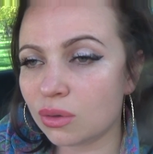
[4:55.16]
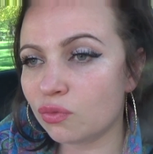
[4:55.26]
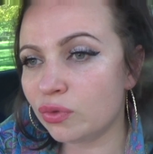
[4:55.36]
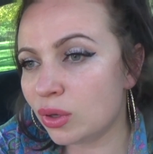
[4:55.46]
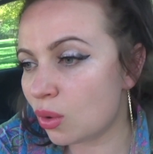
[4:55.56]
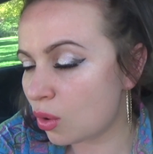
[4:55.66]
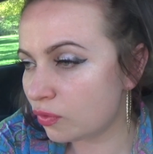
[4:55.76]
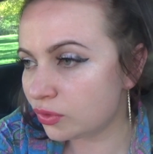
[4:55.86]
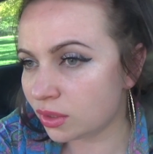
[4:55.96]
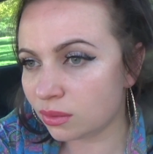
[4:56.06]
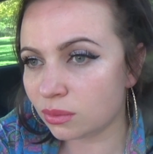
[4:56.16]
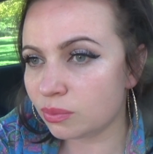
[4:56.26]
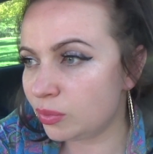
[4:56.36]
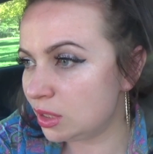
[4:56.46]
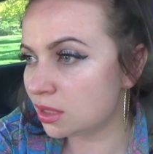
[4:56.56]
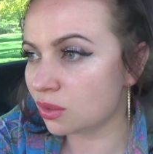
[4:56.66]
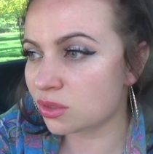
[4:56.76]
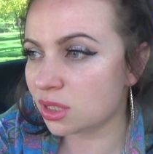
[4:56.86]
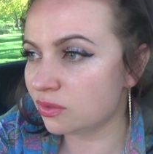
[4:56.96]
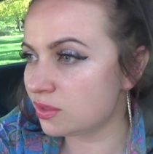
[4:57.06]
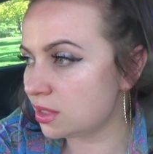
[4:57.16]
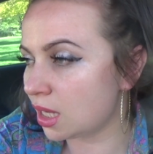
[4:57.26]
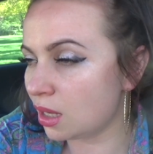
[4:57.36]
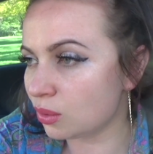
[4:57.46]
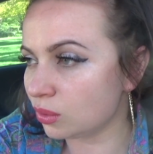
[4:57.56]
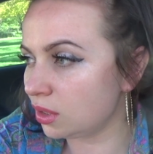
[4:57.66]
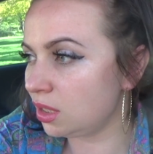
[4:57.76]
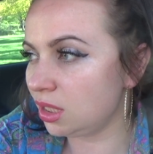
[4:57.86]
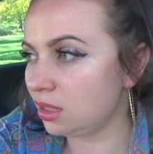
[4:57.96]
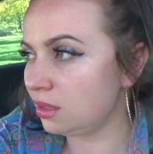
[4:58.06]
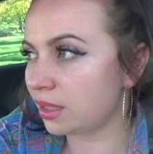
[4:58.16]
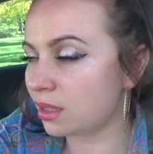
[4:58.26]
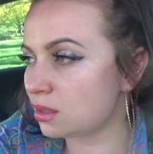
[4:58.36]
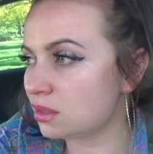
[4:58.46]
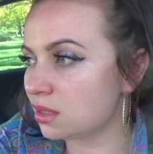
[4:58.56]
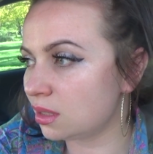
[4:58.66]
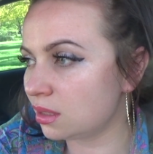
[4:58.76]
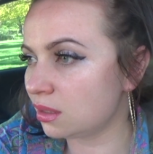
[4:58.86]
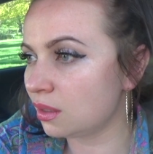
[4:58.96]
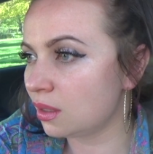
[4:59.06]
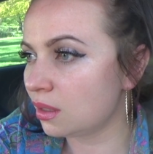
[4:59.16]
we often beating ourselves down and uh,